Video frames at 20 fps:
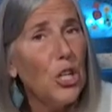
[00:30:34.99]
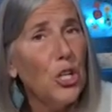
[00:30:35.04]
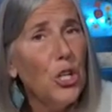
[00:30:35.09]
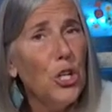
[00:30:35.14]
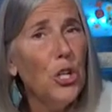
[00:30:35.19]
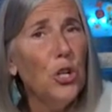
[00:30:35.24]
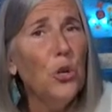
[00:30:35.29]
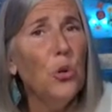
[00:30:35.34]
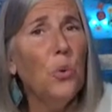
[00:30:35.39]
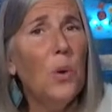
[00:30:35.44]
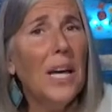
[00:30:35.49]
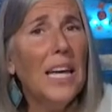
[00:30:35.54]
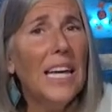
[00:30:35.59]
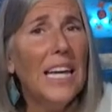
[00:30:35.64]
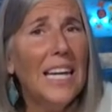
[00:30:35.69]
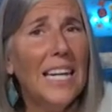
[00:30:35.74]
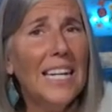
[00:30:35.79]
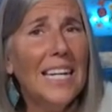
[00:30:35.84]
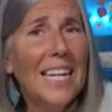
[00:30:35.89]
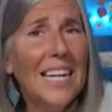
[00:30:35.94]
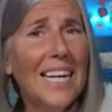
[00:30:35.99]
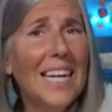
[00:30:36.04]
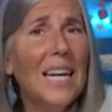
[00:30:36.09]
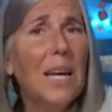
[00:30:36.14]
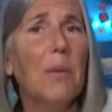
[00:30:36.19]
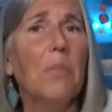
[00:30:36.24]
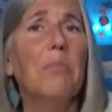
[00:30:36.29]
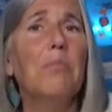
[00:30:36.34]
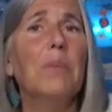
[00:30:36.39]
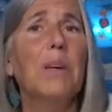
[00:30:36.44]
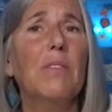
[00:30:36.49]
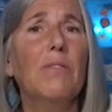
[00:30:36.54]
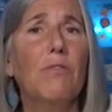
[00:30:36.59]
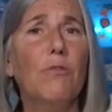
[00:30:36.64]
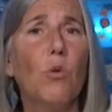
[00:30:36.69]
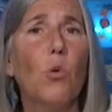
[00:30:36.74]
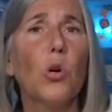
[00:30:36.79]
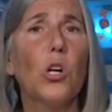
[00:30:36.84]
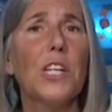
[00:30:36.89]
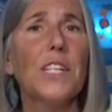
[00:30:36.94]
knew in him
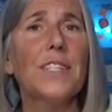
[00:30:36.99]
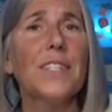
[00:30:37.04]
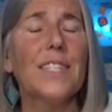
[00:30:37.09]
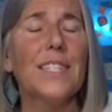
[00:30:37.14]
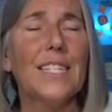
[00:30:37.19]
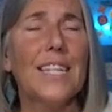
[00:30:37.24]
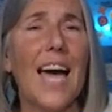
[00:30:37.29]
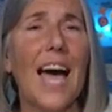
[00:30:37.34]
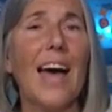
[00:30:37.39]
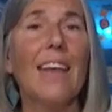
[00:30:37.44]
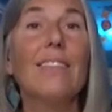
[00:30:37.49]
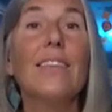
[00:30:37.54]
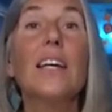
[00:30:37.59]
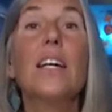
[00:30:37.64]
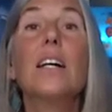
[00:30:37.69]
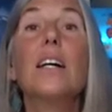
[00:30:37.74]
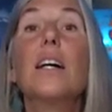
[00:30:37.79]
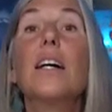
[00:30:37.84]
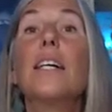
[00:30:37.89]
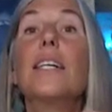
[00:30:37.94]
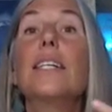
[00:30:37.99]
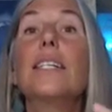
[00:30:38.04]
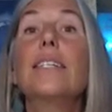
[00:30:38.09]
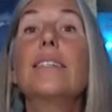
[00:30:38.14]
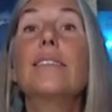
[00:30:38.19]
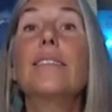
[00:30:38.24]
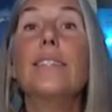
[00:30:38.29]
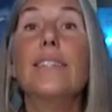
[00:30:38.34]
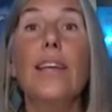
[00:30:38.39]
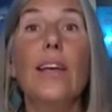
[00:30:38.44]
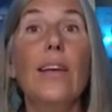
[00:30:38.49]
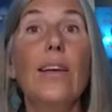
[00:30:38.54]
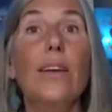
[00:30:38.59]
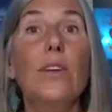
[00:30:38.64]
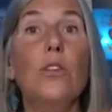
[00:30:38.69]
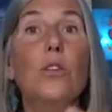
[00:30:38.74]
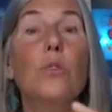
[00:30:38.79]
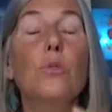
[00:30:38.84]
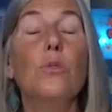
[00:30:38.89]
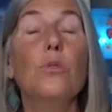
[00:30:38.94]
before his death
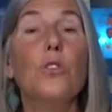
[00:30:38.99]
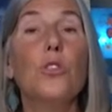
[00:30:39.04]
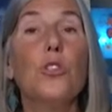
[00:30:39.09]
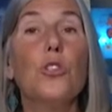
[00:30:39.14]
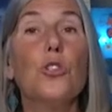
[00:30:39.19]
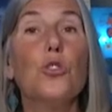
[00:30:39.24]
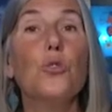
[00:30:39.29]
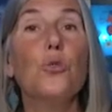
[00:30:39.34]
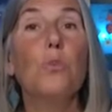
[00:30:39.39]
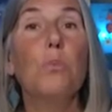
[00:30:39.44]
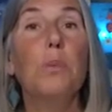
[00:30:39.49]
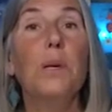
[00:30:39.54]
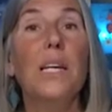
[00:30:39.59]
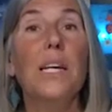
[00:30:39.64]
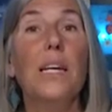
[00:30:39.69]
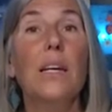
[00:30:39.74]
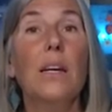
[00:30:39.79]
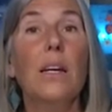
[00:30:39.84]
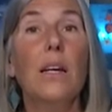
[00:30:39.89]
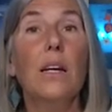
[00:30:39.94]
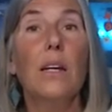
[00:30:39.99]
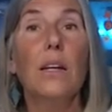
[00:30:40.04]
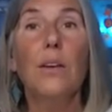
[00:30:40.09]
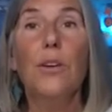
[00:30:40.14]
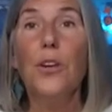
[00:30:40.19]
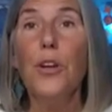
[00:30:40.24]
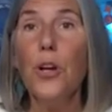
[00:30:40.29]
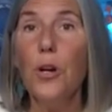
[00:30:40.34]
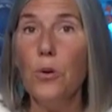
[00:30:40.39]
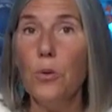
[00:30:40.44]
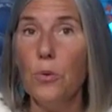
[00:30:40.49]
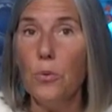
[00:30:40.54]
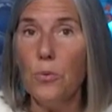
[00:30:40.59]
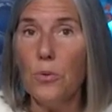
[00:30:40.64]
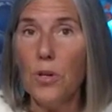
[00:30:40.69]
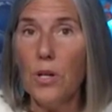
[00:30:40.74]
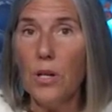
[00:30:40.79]
continues to be known.